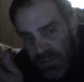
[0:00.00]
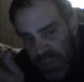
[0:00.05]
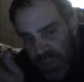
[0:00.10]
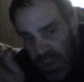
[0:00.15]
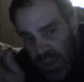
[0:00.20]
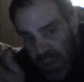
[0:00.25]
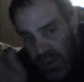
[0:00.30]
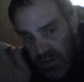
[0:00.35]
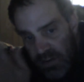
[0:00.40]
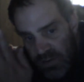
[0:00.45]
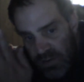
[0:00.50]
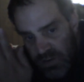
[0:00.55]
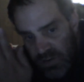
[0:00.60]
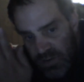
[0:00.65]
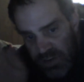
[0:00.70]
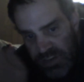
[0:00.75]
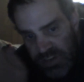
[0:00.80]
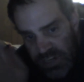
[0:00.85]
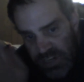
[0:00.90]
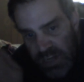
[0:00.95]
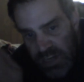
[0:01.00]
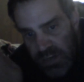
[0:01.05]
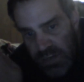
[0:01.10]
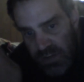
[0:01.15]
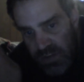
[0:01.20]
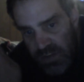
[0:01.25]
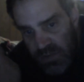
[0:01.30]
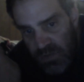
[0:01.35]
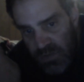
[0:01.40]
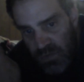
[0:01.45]
that you just
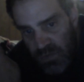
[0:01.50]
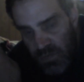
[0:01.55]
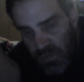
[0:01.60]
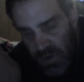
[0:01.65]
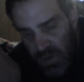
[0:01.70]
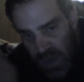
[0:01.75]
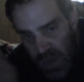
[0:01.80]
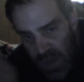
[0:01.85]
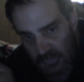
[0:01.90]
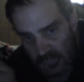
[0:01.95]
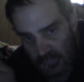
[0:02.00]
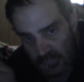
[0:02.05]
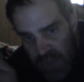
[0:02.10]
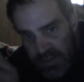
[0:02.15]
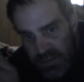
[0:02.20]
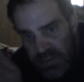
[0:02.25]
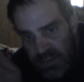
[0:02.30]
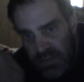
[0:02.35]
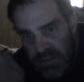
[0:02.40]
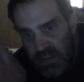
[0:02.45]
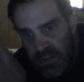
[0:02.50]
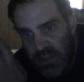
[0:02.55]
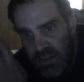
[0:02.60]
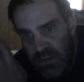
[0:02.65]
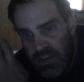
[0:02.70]
need to relax,